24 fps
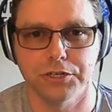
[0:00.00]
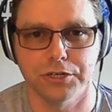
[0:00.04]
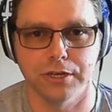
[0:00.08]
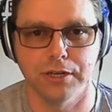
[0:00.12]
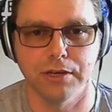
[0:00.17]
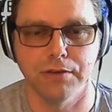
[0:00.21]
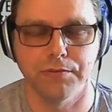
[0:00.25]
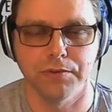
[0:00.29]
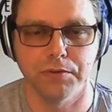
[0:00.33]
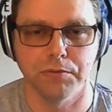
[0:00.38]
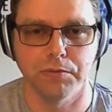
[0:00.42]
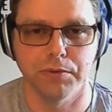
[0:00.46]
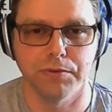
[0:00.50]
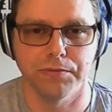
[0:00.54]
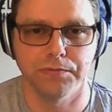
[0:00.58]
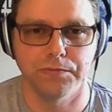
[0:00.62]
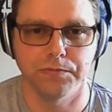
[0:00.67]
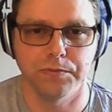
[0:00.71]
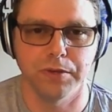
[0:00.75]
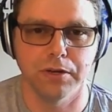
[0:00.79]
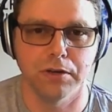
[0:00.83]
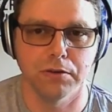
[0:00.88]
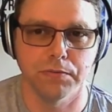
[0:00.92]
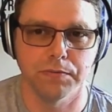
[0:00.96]
initiative, and
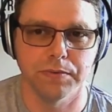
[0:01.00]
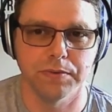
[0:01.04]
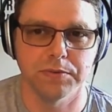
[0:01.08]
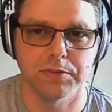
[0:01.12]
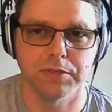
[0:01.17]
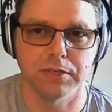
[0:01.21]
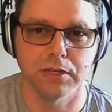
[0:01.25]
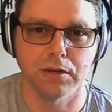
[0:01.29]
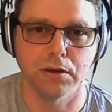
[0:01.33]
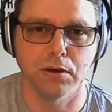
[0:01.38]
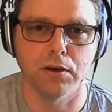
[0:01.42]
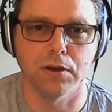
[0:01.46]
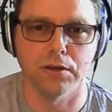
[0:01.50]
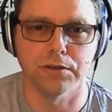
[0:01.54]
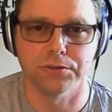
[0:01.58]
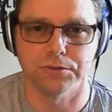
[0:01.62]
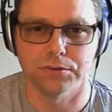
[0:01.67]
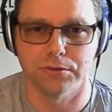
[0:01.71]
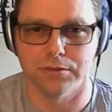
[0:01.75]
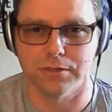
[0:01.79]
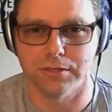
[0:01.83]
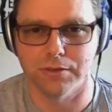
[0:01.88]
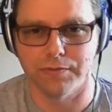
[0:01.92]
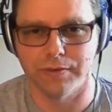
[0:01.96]
we've, you know, we've seen
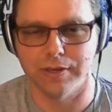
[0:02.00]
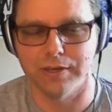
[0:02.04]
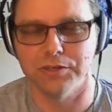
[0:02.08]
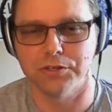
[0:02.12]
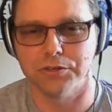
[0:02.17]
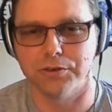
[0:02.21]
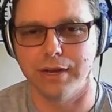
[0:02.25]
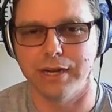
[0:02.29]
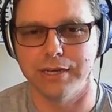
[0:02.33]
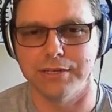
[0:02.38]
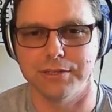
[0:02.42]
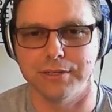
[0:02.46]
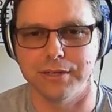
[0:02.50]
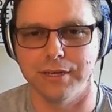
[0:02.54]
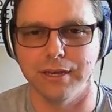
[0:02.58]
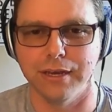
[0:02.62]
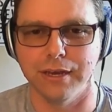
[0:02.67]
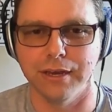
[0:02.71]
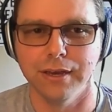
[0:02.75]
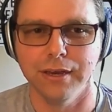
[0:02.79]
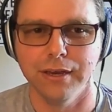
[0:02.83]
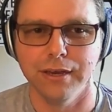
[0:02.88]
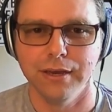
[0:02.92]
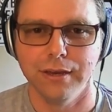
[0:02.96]
all sorts of
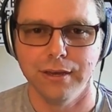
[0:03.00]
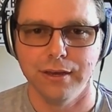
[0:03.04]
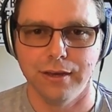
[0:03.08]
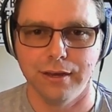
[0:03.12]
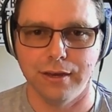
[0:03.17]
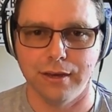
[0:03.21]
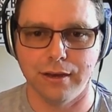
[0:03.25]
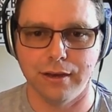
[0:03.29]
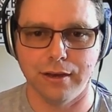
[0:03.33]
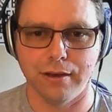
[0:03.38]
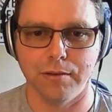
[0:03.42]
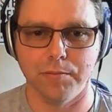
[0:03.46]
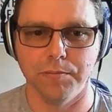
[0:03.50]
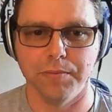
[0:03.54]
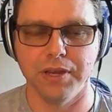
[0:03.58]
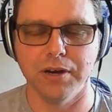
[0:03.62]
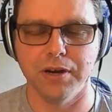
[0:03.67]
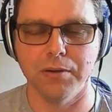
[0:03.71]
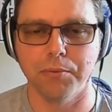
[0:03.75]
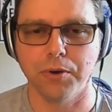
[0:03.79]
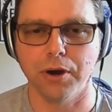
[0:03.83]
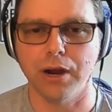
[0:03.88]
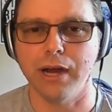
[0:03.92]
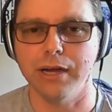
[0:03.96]
interesting
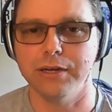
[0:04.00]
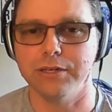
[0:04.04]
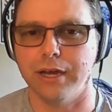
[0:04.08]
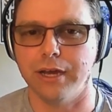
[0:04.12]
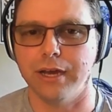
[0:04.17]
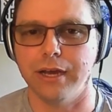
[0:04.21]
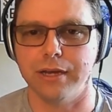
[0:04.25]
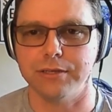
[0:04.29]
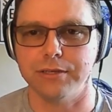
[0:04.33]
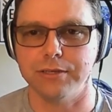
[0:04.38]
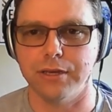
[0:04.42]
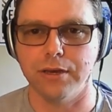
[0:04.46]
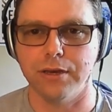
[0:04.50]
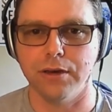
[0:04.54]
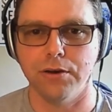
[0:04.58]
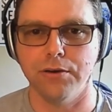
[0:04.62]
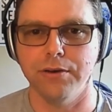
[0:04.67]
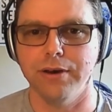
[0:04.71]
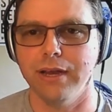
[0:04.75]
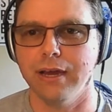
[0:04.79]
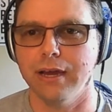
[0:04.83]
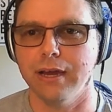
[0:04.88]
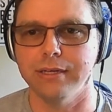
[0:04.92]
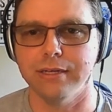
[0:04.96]
um, you know, projects
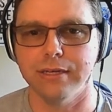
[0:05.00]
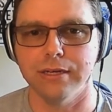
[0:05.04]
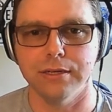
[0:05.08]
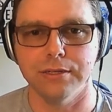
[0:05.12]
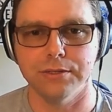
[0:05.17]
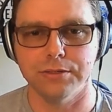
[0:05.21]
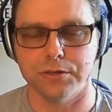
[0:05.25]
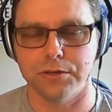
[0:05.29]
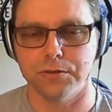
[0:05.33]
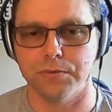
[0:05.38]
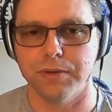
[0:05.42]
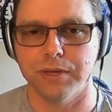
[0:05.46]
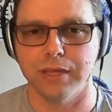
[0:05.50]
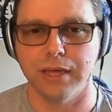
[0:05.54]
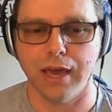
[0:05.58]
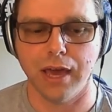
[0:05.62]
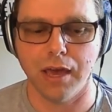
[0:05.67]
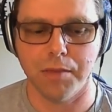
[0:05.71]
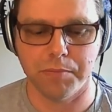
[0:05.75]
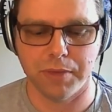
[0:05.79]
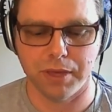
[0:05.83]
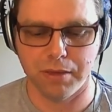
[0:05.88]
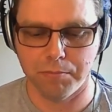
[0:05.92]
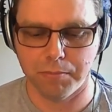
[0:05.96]
and coding ideas that are
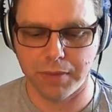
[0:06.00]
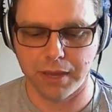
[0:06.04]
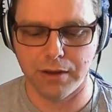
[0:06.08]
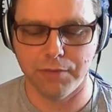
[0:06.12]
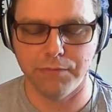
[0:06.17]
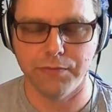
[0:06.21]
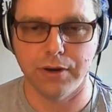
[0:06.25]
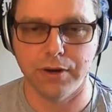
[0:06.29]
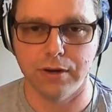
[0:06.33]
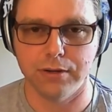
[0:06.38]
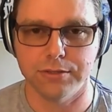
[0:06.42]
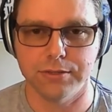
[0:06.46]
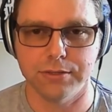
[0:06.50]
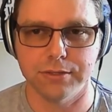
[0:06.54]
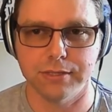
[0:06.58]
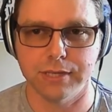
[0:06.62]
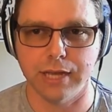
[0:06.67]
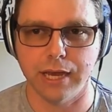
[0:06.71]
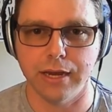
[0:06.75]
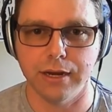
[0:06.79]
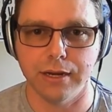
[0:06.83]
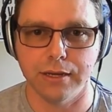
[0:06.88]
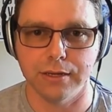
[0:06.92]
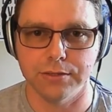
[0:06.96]
really helping benefit
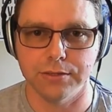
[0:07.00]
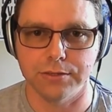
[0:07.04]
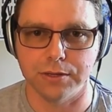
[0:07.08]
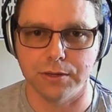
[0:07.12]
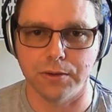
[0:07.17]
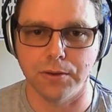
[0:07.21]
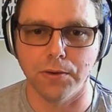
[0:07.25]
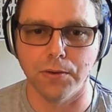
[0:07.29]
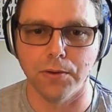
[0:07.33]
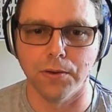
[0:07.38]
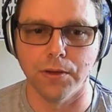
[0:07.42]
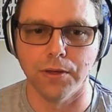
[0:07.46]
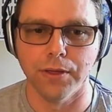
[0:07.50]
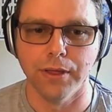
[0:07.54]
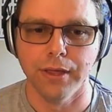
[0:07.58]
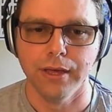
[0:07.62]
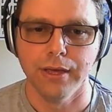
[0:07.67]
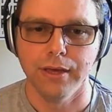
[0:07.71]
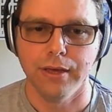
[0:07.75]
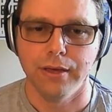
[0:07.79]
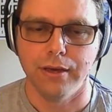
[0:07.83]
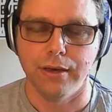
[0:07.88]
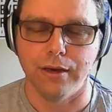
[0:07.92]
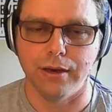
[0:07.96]
our society as a
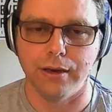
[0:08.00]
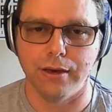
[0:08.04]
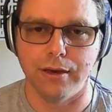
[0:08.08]
whole.